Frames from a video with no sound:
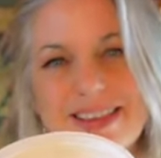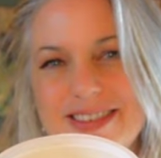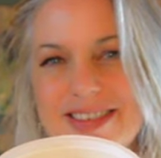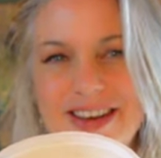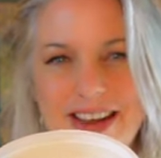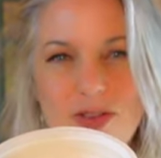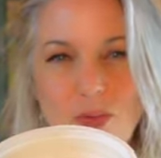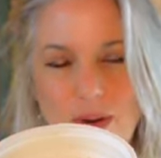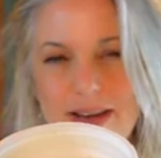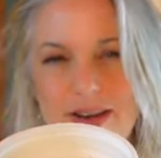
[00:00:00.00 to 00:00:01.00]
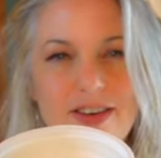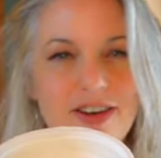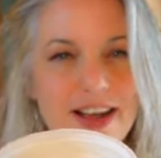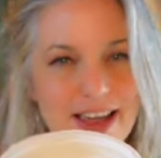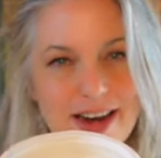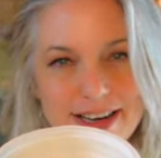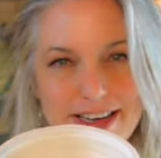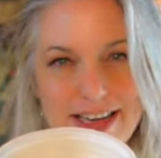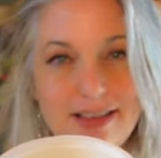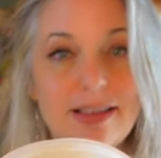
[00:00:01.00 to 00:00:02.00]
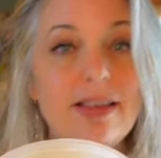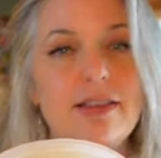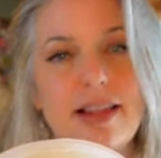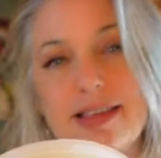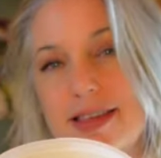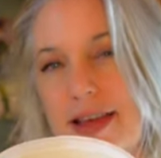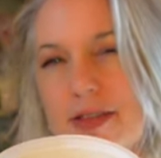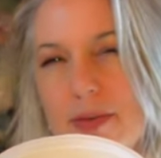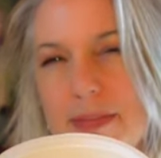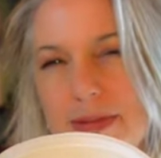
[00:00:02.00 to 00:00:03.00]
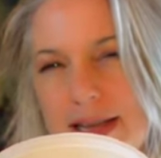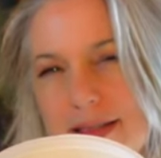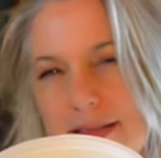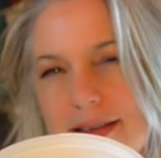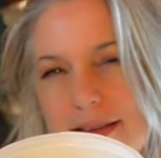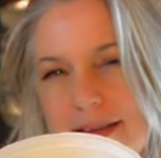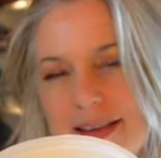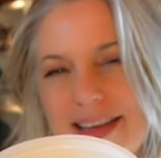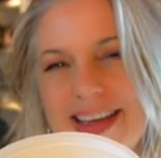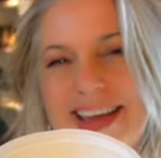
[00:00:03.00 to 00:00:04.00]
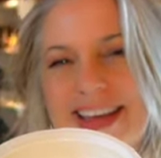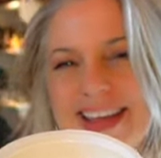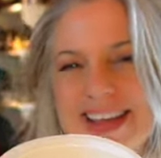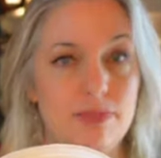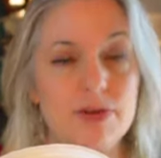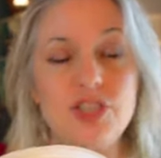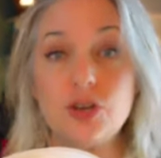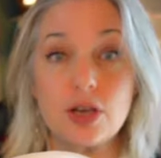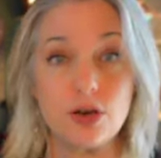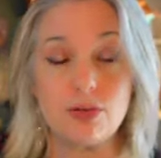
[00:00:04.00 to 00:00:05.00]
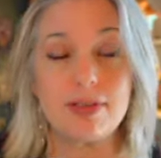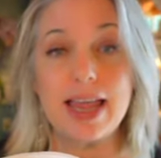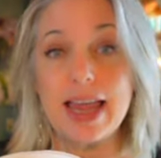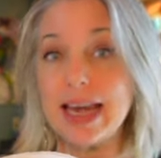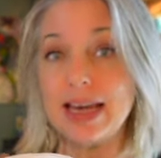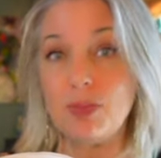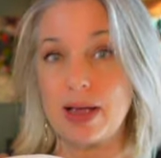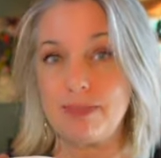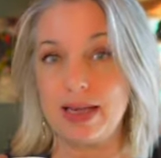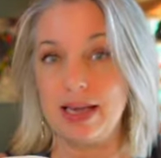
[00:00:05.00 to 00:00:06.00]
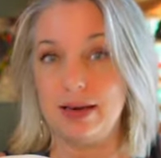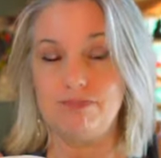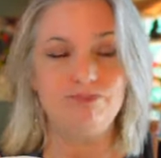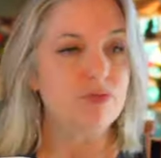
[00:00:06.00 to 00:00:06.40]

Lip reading: They're like the white, they're not cannellinis, they're like the other white beans. But you can use any white bean.